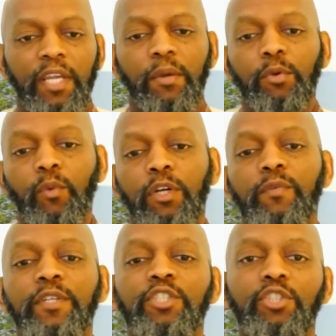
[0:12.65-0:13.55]
and we want to
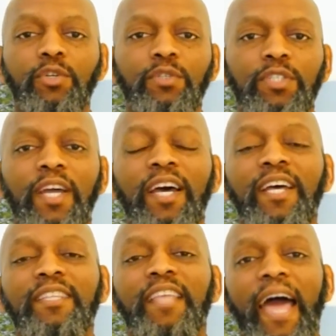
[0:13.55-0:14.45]
reduce
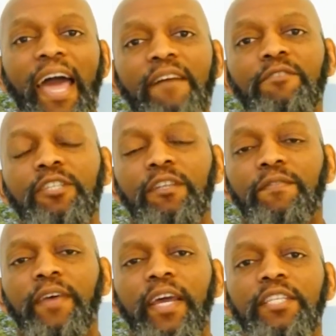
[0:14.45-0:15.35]
the adverse
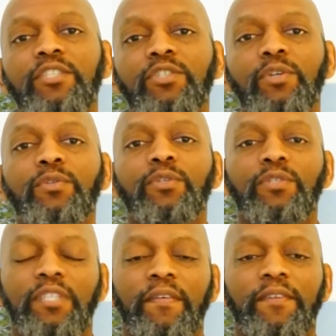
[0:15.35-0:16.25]
effects due to
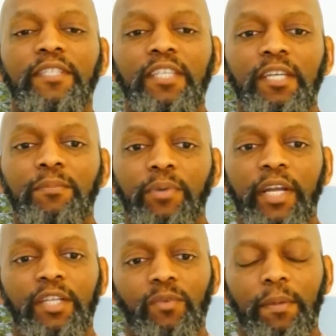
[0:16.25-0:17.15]
syphilis in
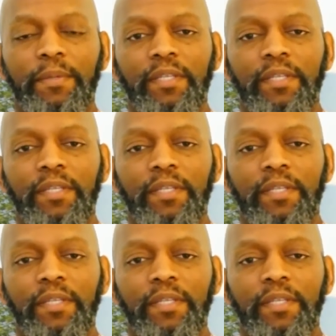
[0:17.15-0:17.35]
pregnant women.